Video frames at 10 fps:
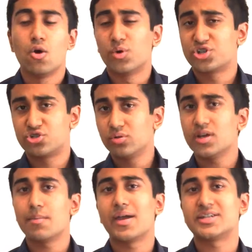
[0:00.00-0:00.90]
What's
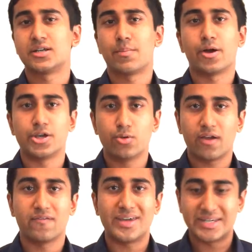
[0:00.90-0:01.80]
truly amazing about
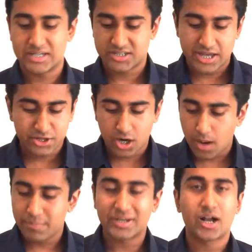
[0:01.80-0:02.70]
UAVs is that they're
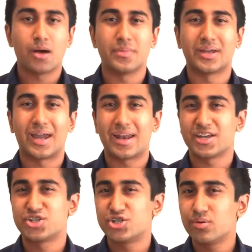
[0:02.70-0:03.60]
up and coming, and
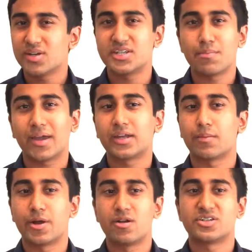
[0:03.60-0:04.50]
as soon as they make an
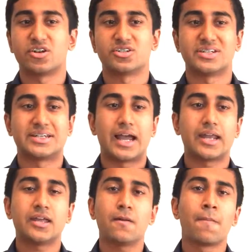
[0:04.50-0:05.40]
appearance in our
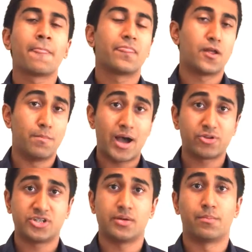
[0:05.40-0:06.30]
society, they're
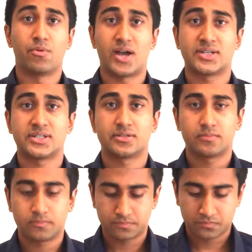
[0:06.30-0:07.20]
bound to impress.
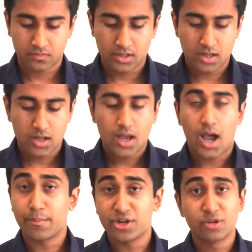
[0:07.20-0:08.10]

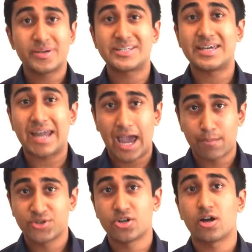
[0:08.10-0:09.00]
I mean, you'll be seeing
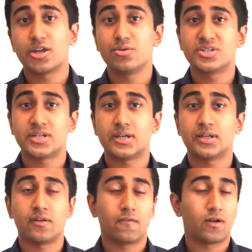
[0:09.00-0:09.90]
Amazon use
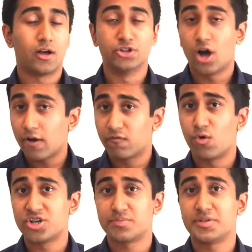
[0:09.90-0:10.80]
it, law
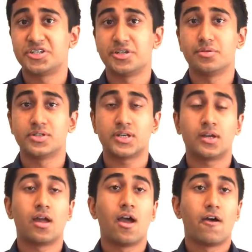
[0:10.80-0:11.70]
enforcement use
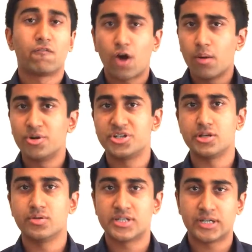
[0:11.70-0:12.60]
it, farmers
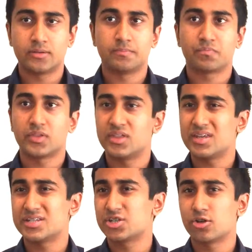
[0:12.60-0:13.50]
use it.
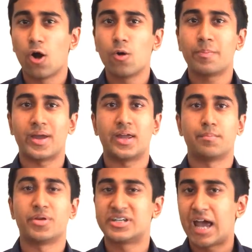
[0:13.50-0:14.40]
The scope
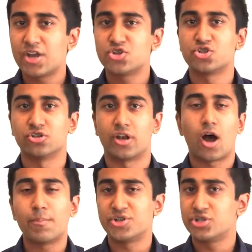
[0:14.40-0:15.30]
and potential and
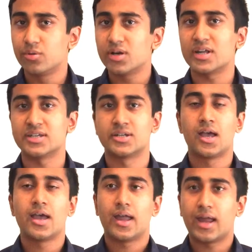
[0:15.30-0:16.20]
opportunities
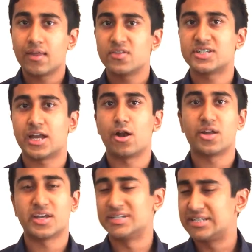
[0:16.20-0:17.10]
in this
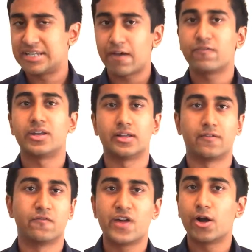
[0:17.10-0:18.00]
area is
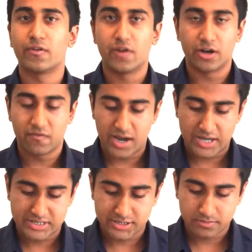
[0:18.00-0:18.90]
definitely very, very
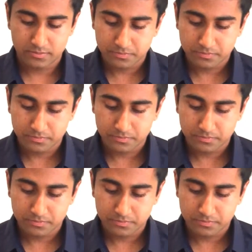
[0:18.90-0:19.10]
vast.